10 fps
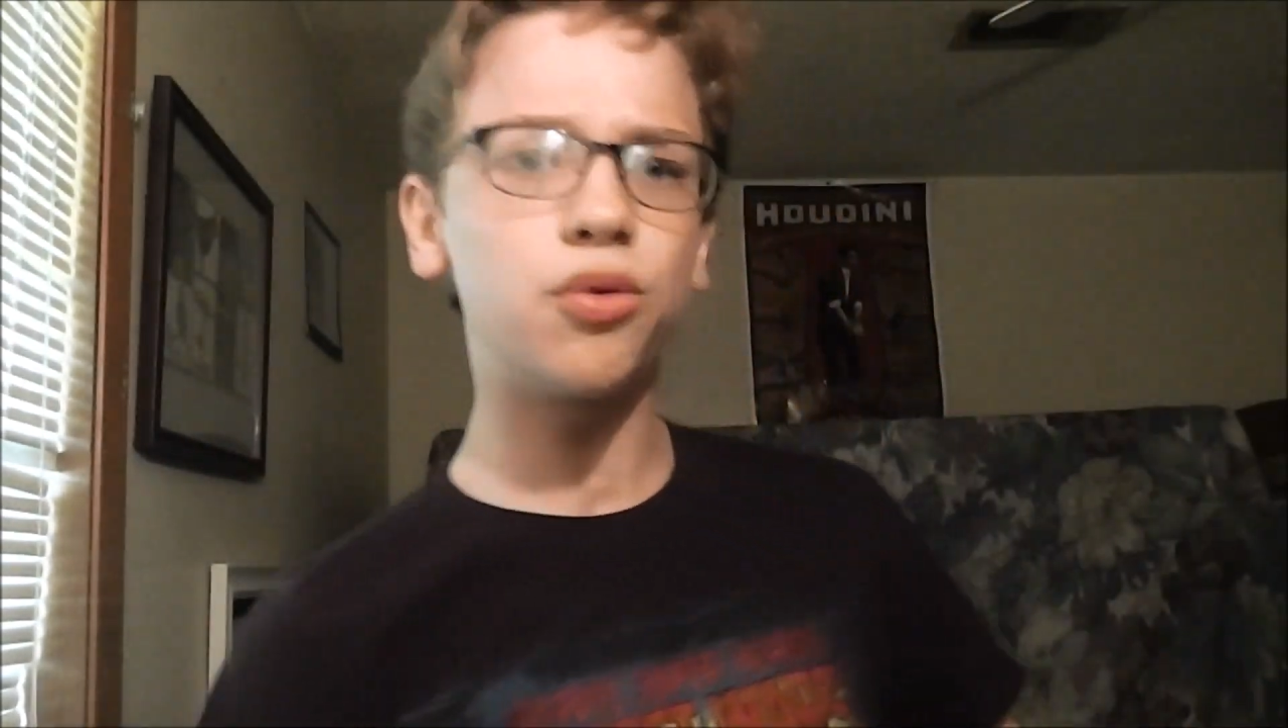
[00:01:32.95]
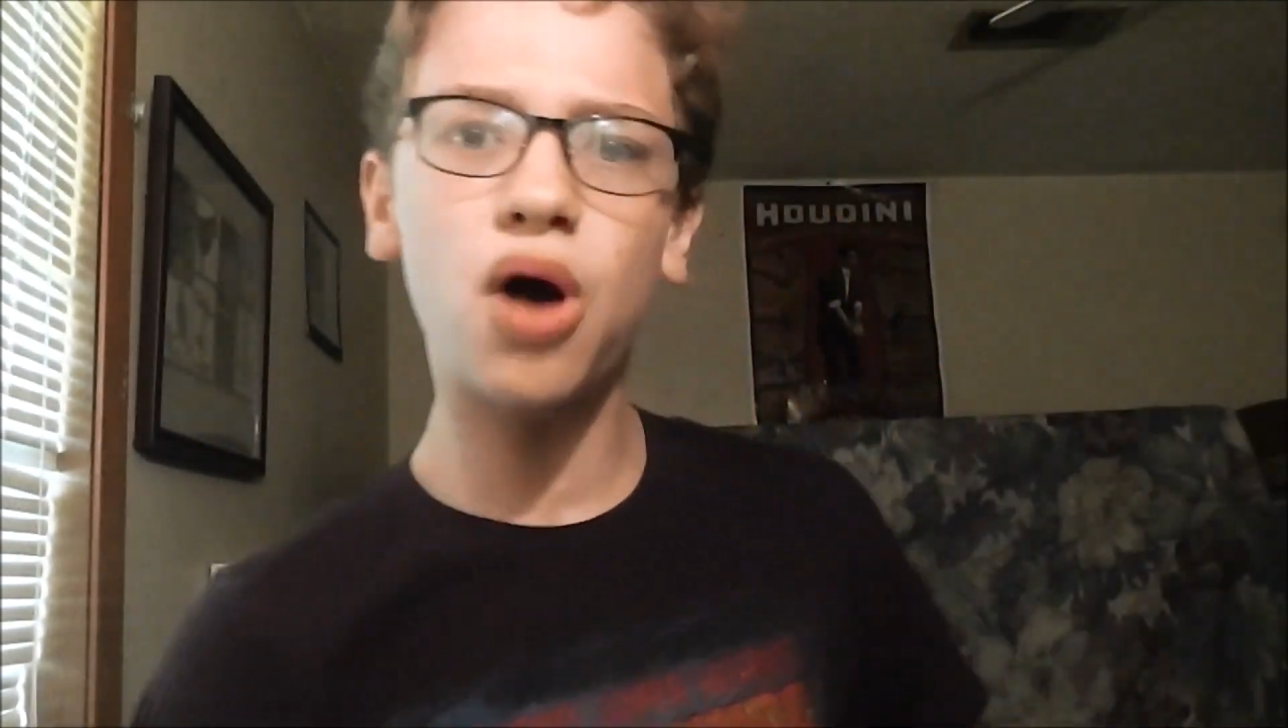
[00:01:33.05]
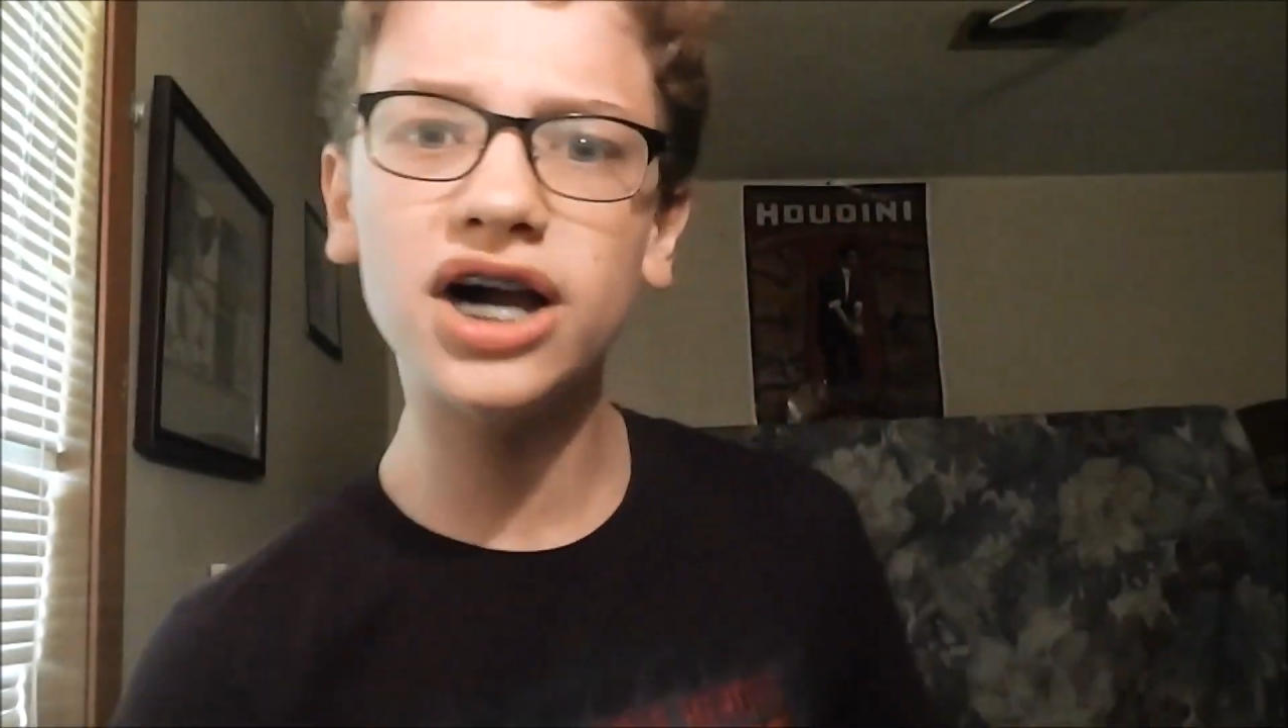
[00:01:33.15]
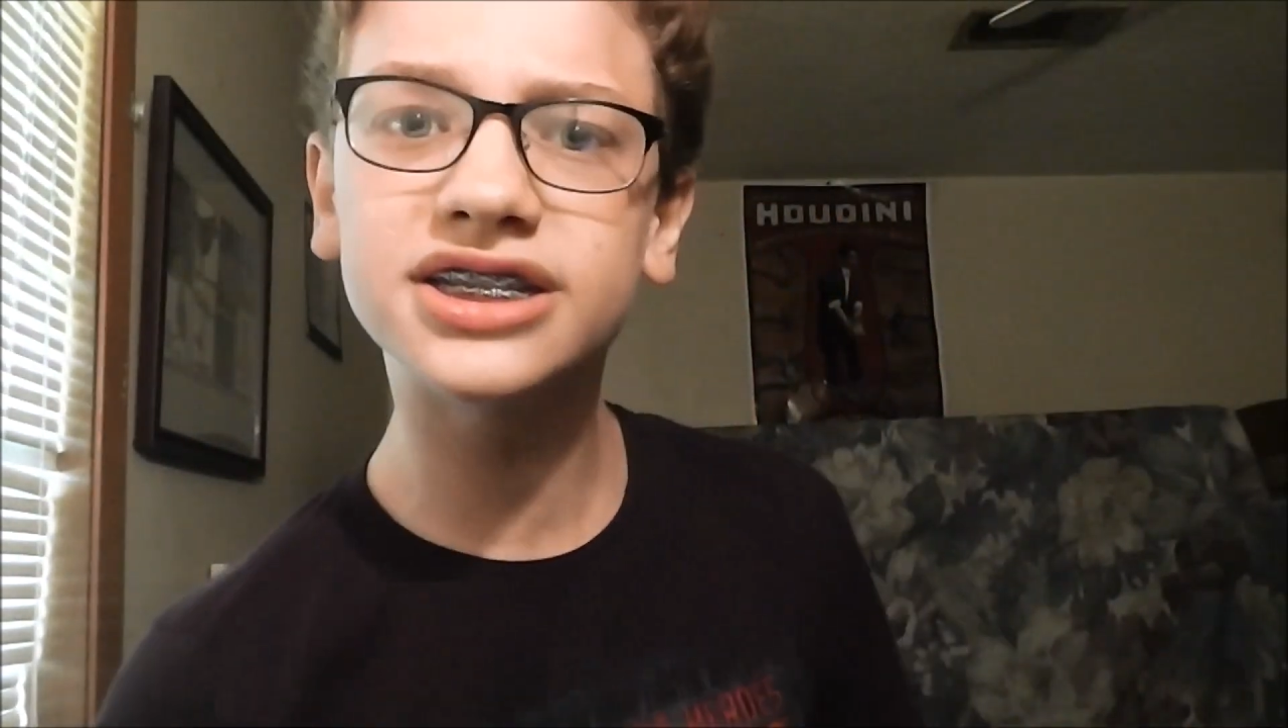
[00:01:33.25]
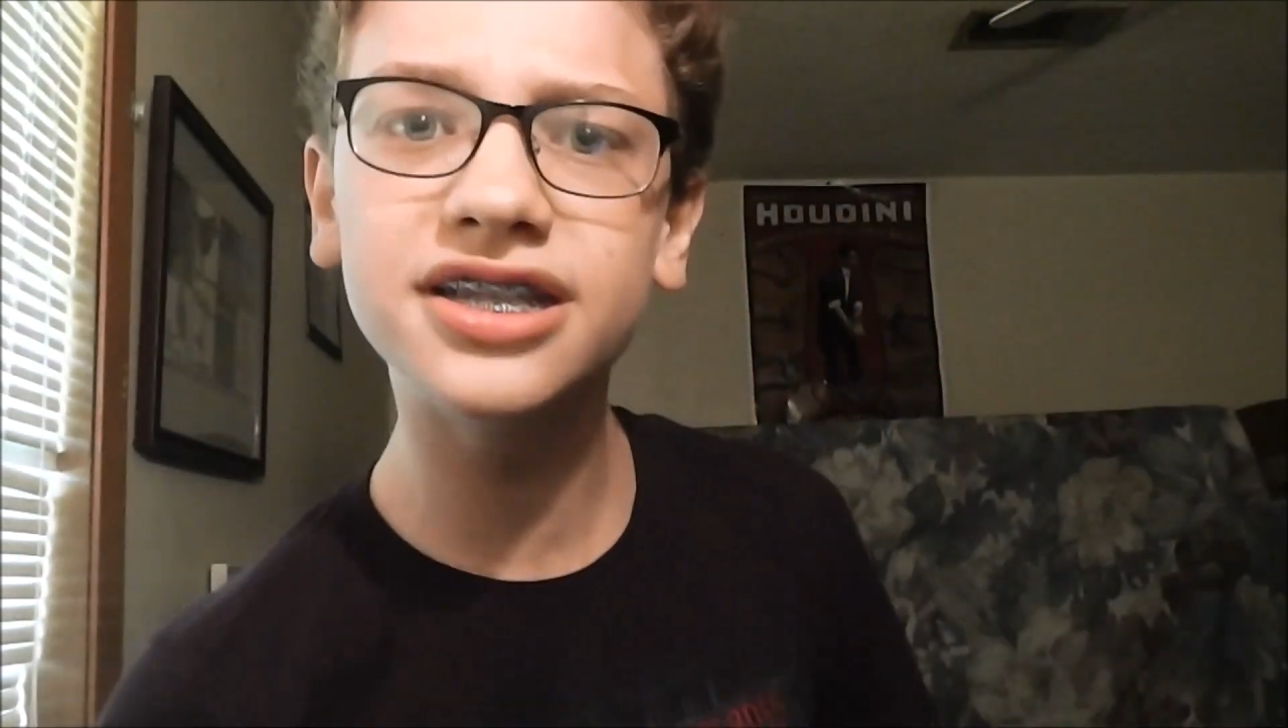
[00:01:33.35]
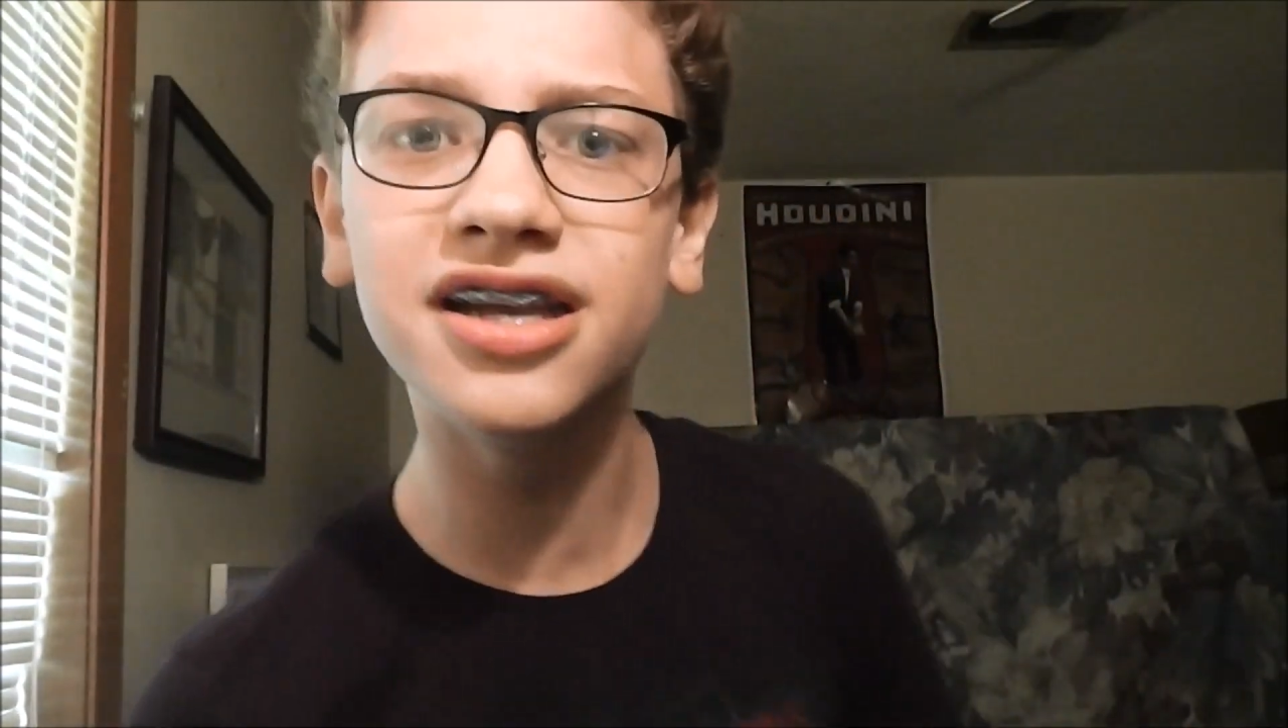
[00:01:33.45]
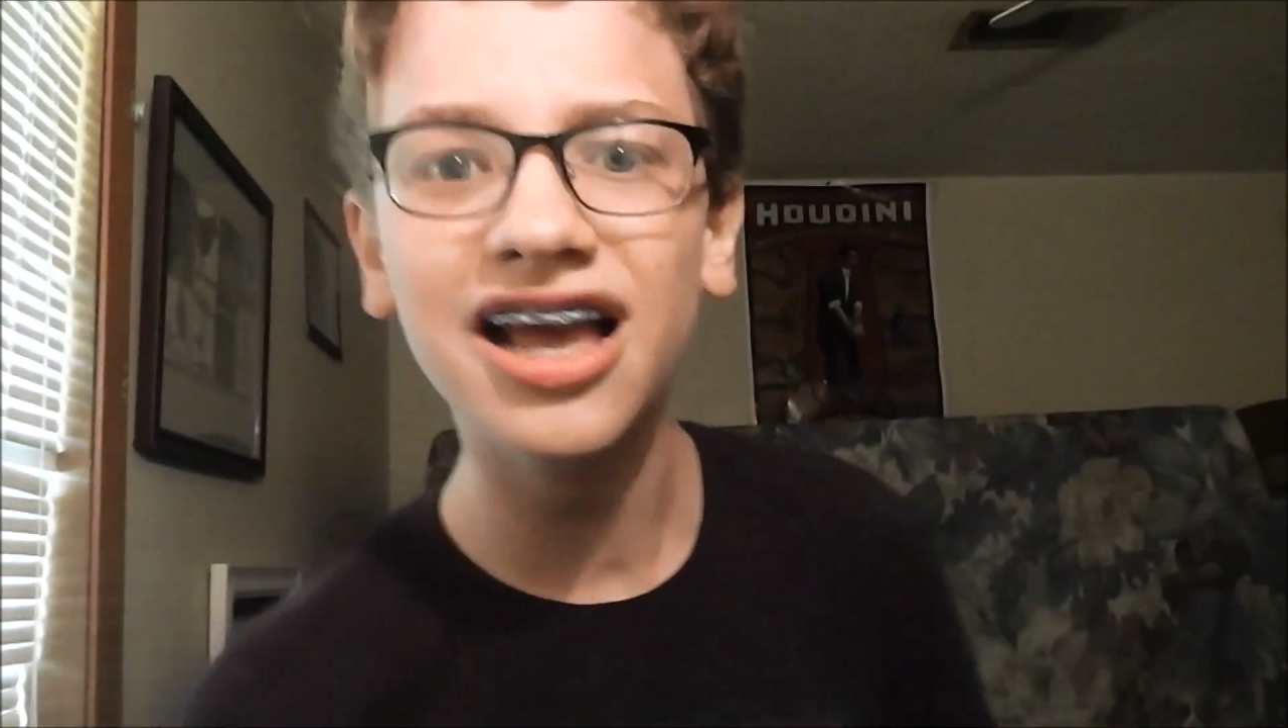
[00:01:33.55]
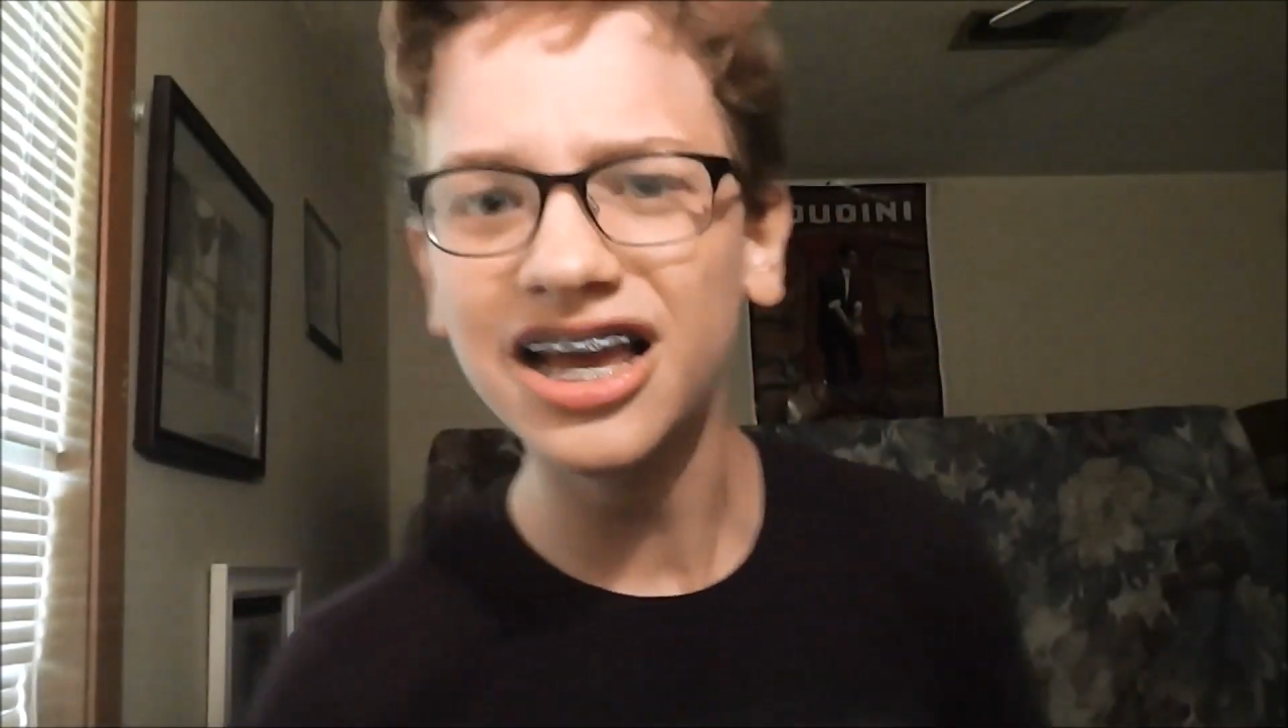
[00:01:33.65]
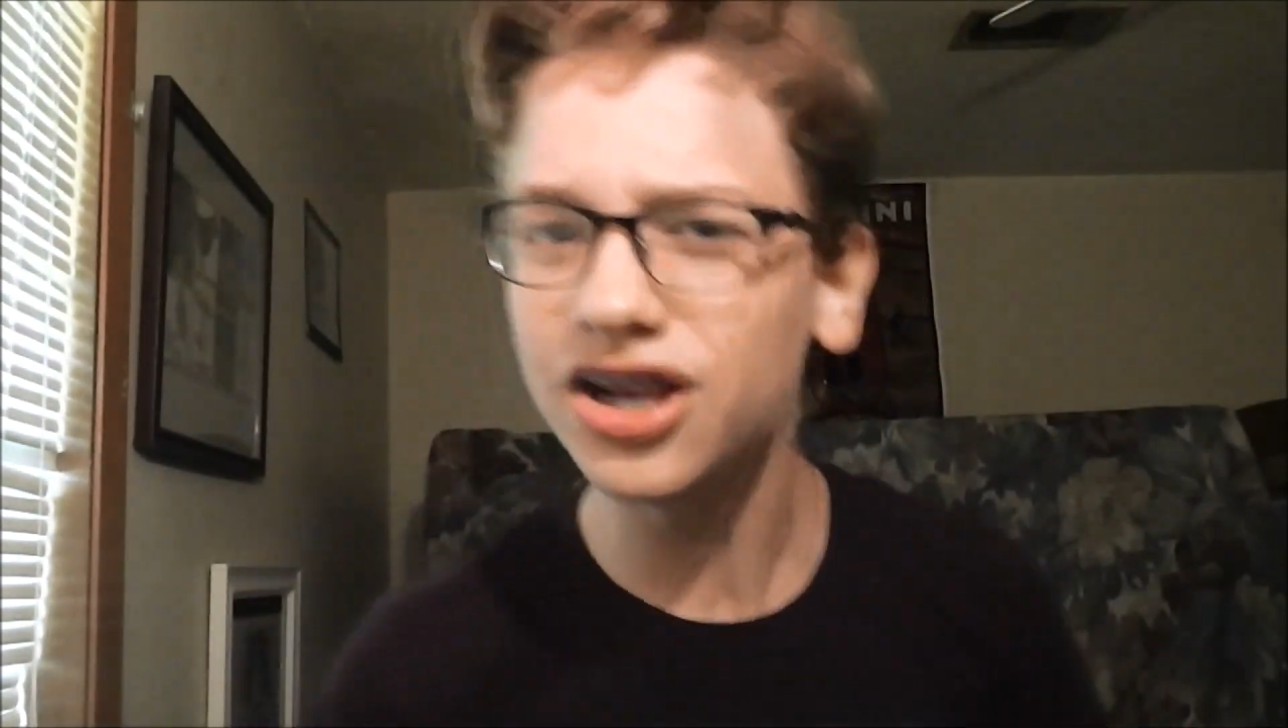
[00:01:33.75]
Watson,